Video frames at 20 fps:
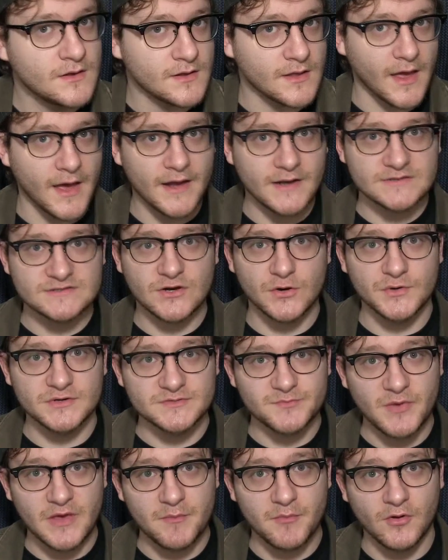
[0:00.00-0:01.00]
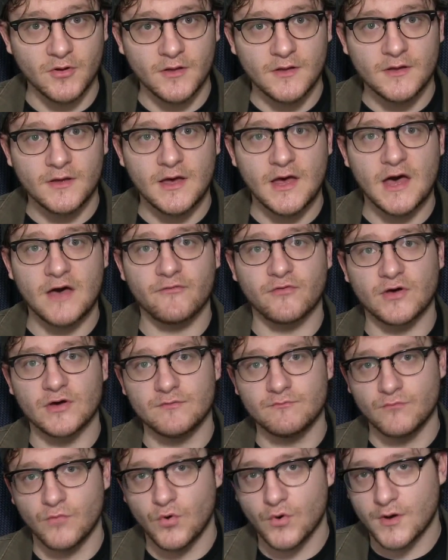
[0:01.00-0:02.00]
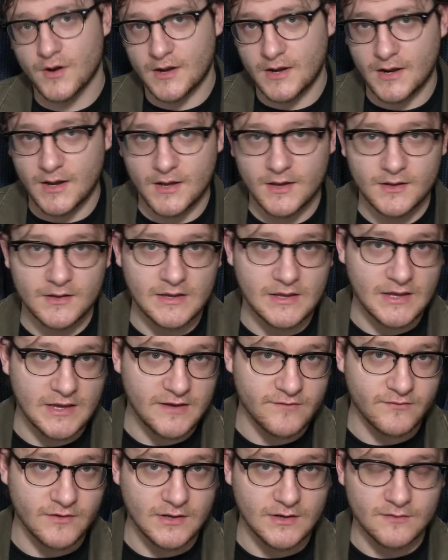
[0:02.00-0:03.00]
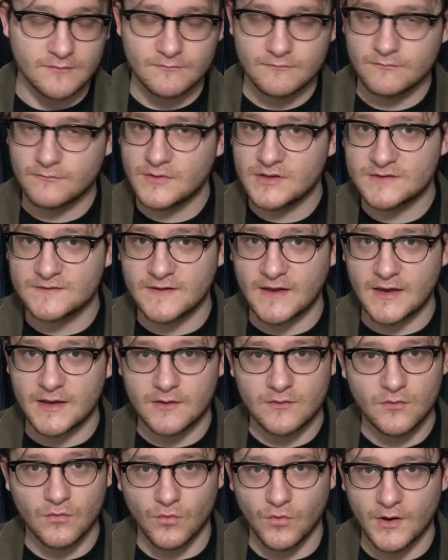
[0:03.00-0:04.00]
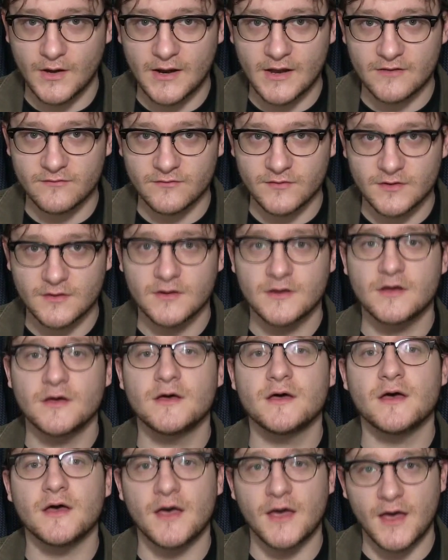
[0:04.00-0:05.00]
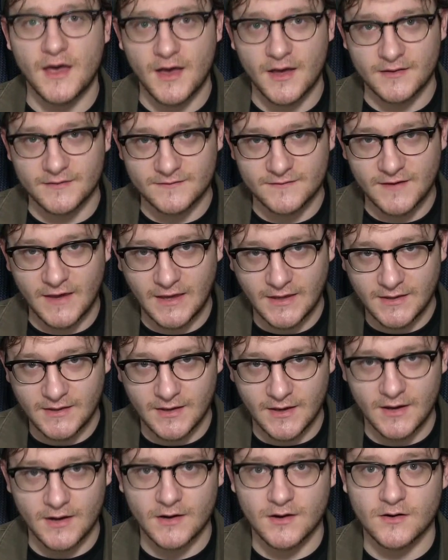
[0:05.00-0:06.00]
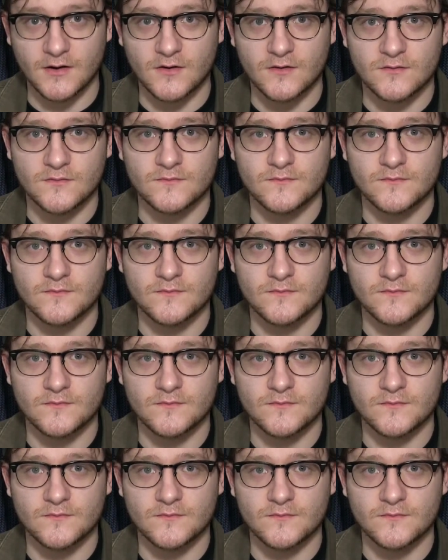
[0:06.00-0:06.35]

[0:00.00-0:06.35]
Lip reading: And as always, people, have a good morning, evening, midday, whatever, and take care.